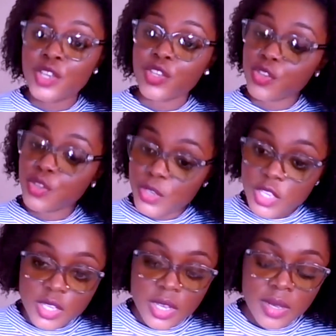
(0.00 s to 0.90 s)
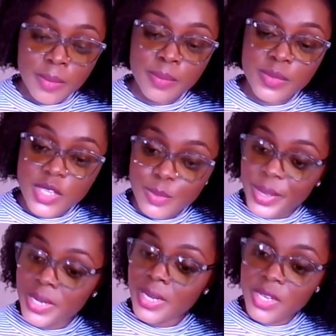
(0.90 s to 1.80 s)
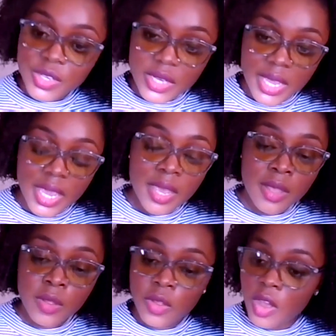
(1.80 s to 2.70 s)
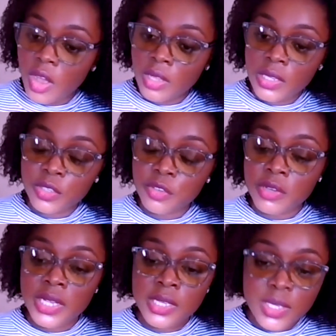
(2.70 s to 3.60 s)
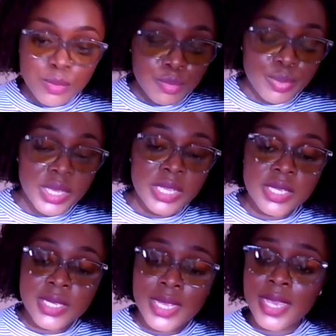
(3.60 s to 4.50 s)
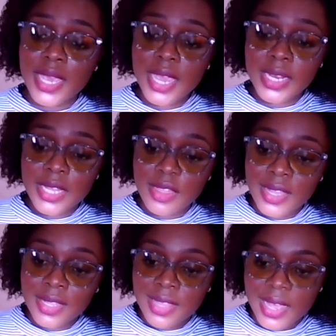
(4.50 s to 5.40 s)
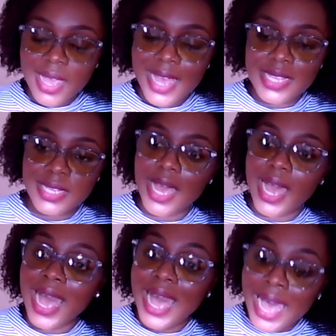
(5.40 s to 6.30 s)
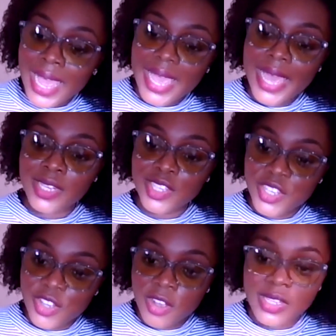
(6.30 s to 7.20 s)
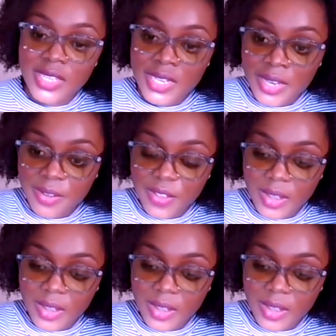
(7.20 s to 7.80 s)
So spinach, kale, collard greens, beets, anything that has a high antioxidant